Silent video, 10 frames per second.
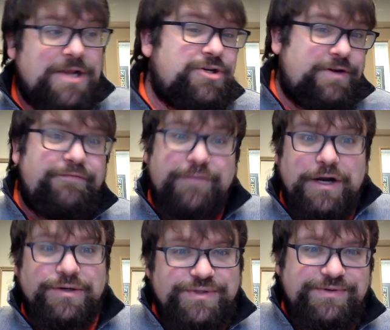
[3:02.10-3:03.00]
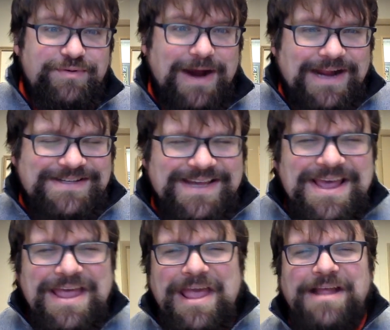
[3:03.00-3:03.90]
mentioned first, right?
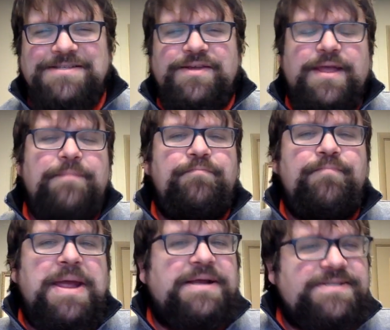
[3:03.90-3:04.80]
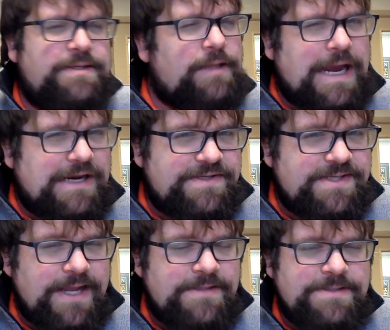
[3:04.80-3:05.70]
And so that makes a lot of
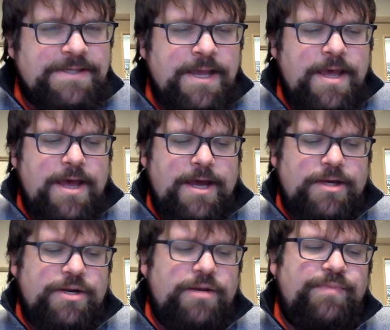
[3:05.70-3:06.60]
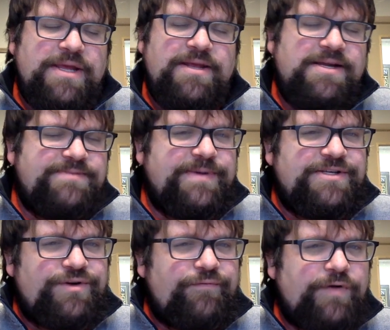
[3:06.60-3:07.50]
sense. Could it be that he's
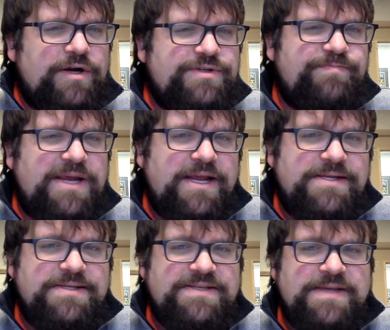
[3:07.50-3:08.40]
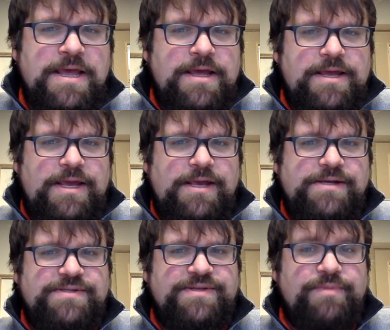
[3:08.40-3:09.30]
mentioned first because he
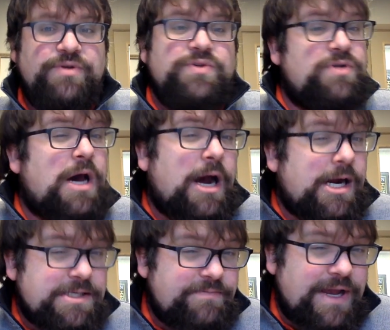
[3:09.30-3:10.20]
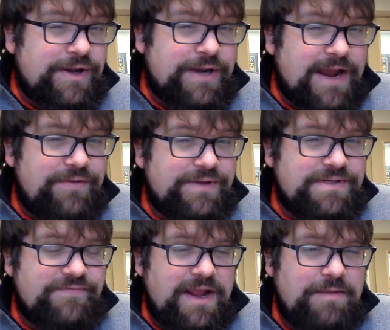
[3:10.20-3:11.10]
is the most talked about out of
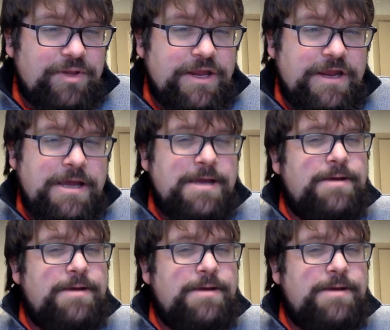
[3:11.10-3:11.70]
this family?